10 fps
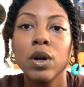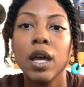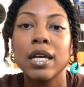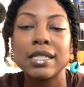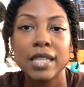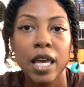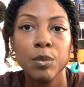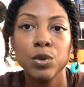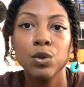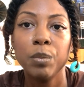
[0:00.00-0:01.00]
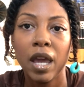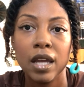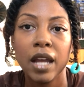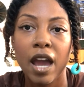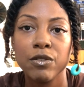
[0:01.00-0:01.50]
Asebu Pan
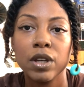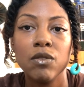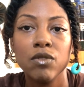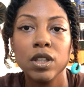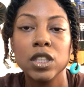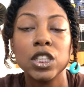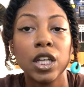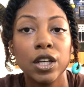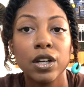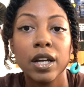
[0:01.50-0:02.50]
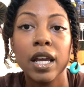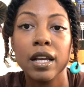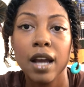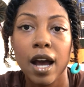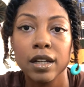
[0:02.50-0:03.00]
African Village here in
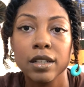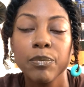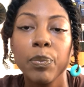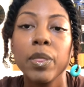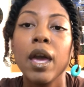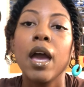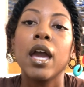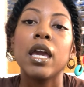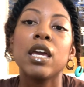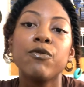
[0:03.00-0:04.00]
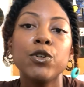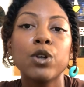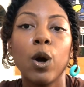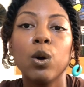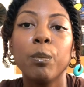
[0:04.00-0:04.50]
Ghana. If you
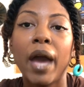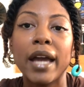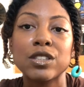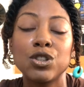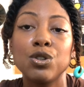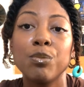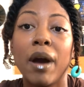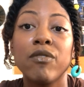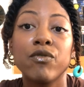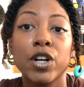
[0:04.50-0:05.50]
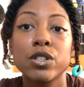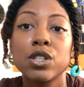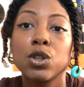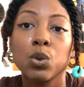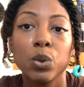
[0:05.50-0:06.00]
go back to my first
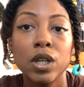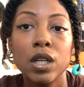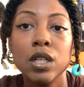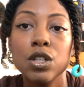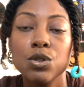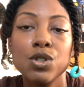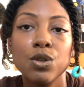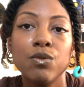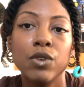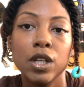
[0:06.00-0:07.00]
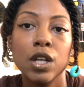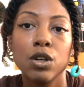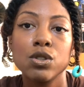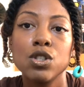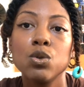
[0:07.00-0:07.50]
3 YouTube
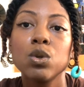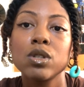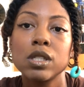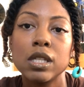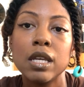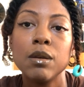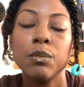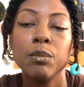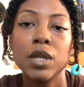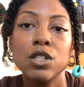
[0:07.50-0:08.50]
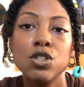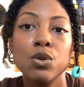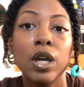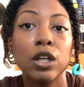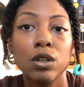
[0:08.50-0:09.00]
videos, you will see me do
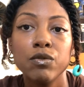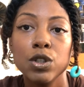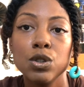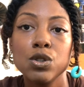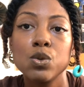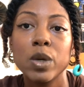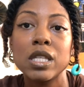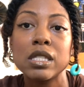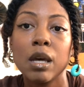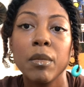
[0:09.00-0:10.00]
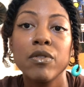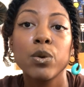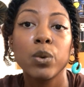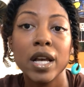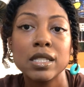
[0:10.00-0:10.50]
interviews with some of the
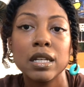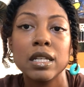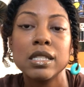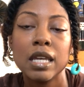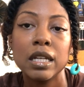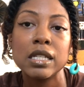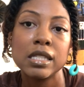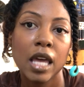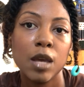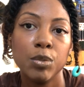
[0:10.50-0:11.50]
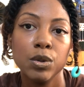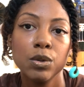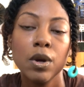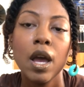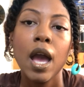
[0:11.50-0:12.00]
residents in Asebu.
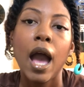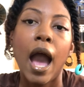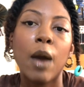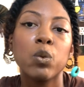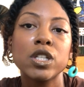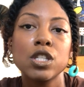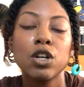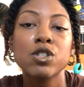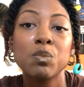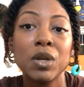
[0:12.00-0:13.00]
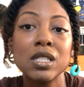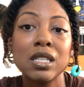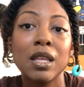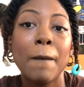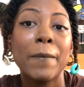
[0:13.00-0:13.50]
I went to go speak to
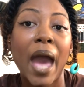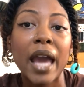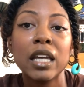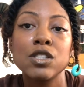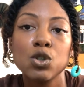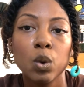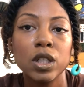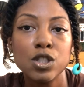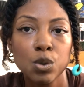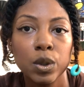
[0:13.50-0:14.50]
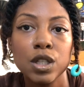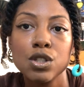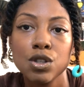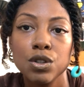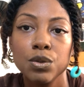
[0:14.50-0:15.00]
them back in
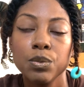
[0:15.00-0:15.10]
2022.